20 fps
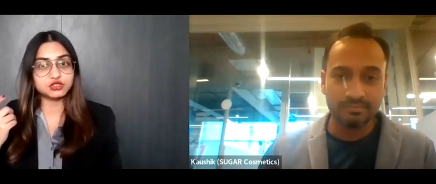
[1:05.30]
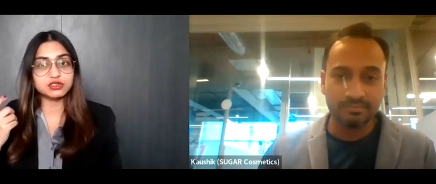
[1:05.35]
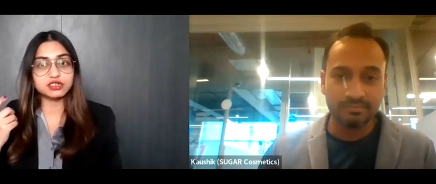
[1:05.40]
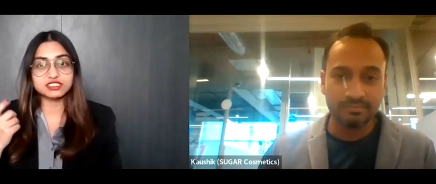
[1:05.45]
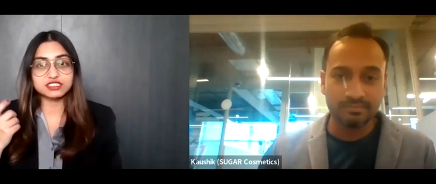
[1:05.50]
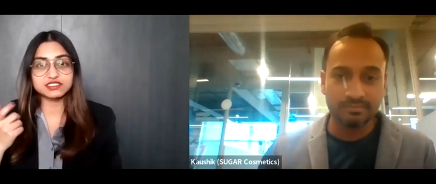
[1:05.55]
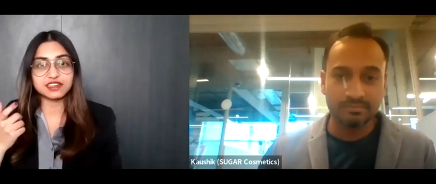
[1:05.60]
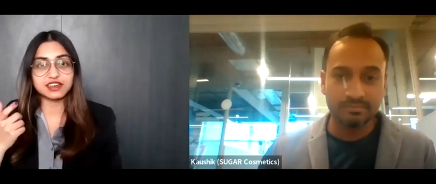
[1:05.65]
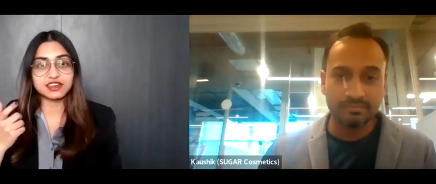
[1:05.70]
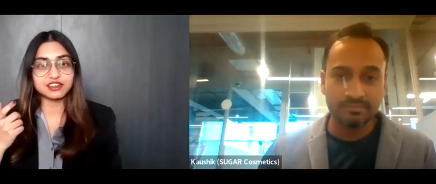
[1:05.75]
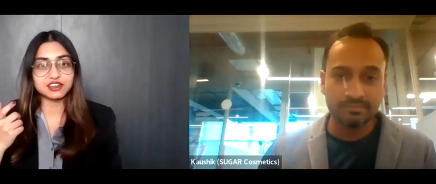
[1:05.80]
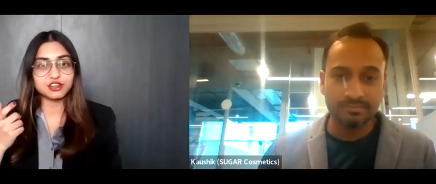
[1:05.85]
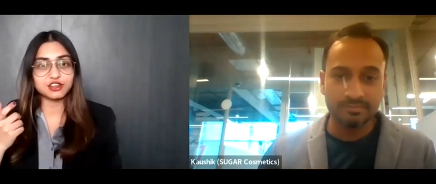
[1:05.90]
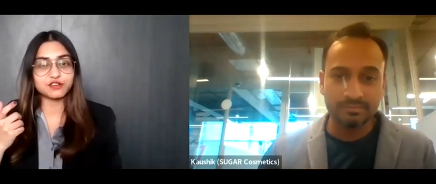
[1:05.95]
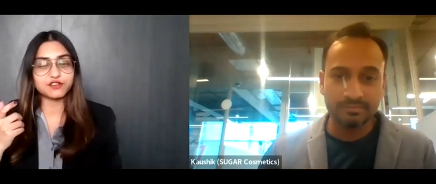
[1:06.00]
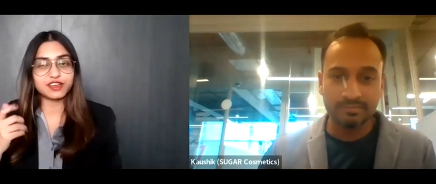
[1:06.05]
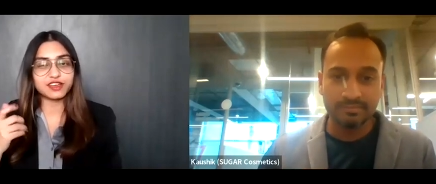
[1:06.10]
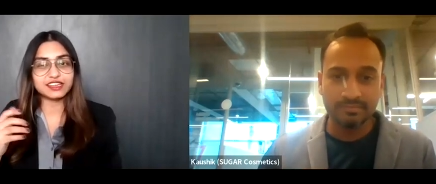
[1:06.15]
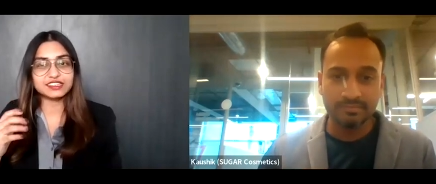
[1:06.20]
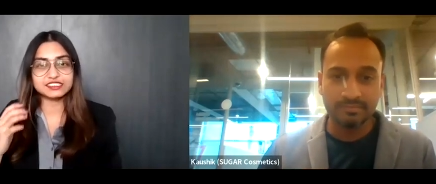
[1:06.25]
Speaker 1: Sugar started
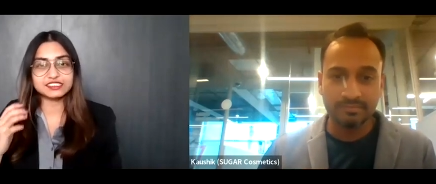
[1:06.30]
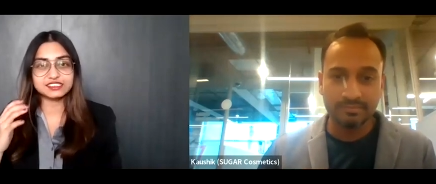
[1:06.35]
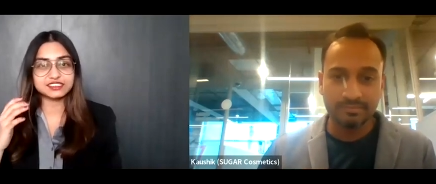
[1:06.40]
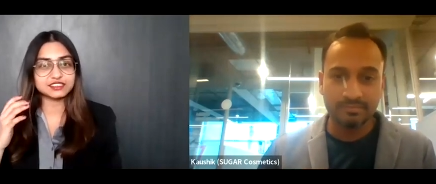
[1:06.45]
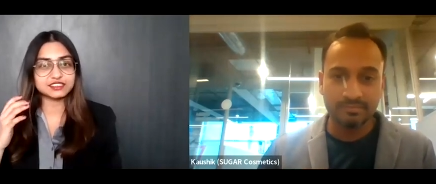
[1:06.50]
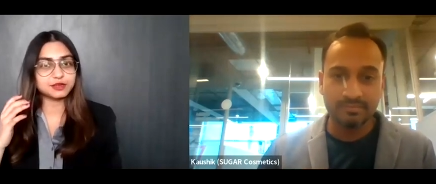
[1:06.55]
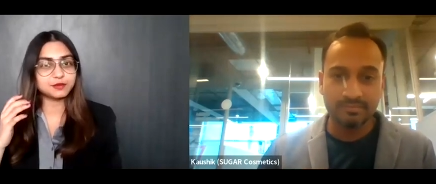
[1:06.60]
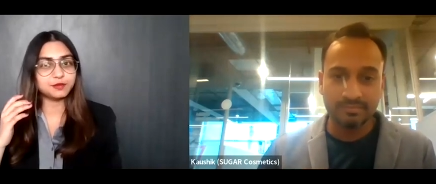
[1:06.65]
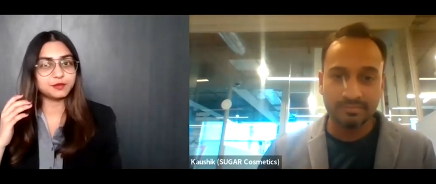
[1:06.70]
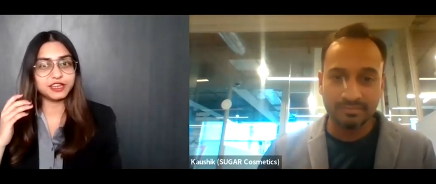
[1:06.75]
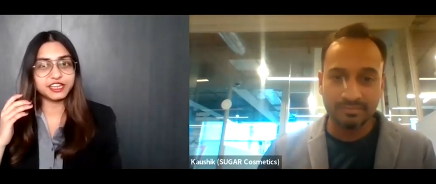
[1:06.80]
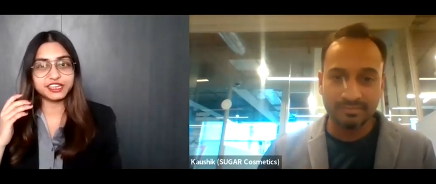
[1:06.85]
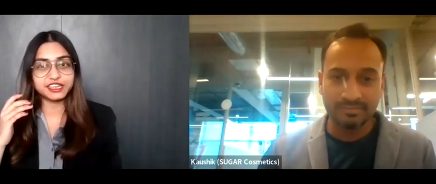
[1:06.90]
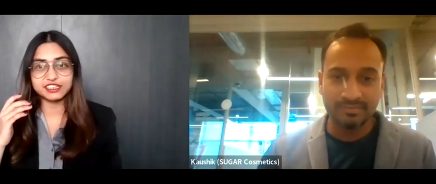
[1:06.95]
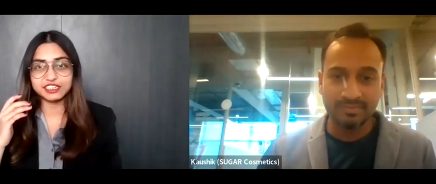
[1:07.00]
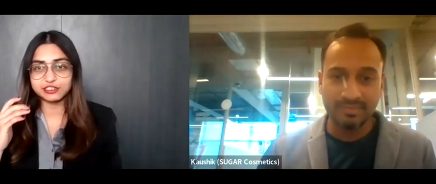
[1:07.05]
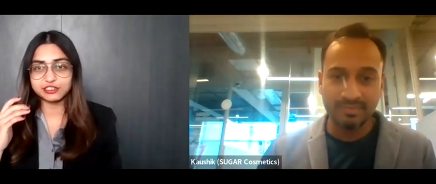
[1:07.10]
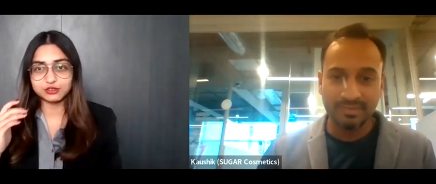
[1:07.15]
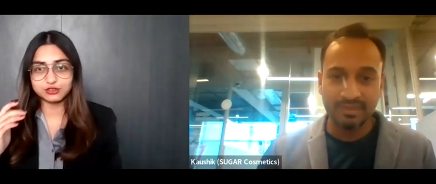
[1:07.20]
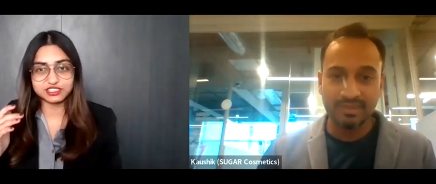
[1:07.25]
off as a
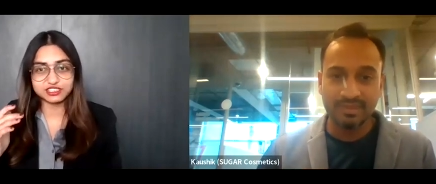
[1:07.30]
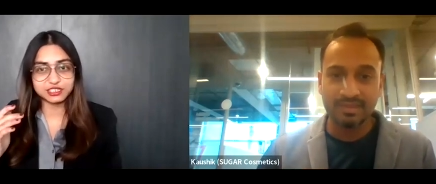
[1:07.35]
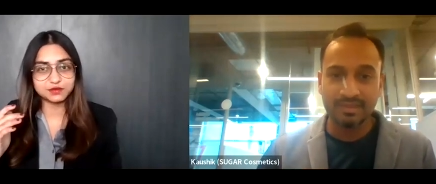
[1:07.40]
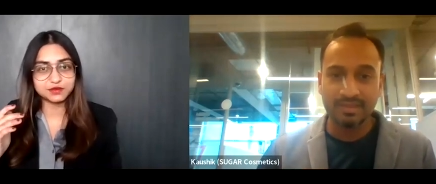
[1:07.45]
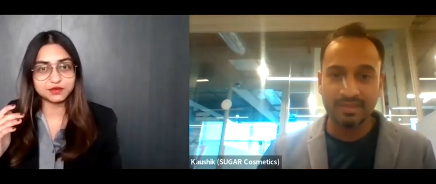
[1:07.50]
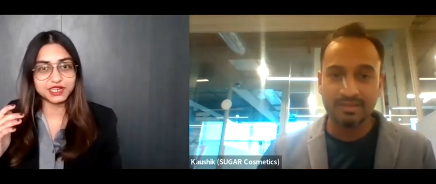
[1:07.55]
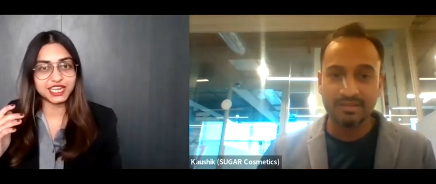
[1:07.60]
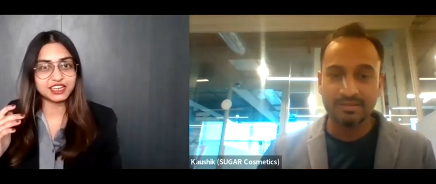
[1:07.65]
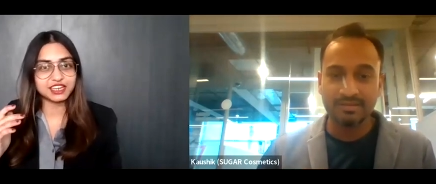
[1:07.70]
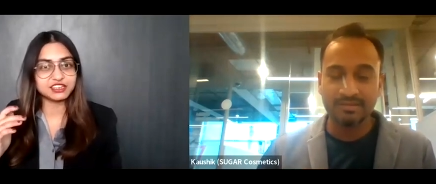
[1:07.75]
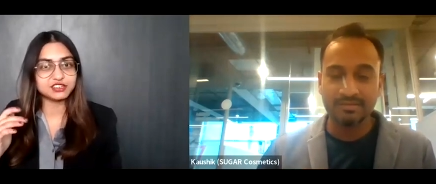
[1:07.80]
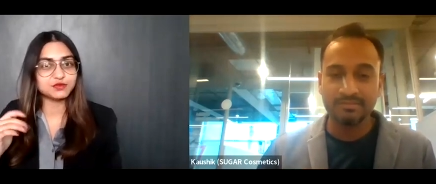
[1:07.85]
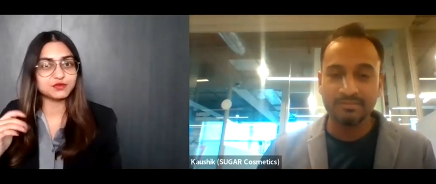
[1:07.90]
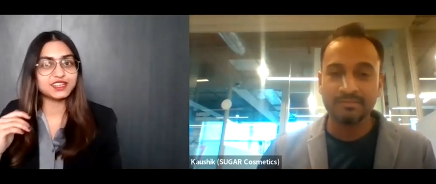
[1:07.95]
plain D2C brand.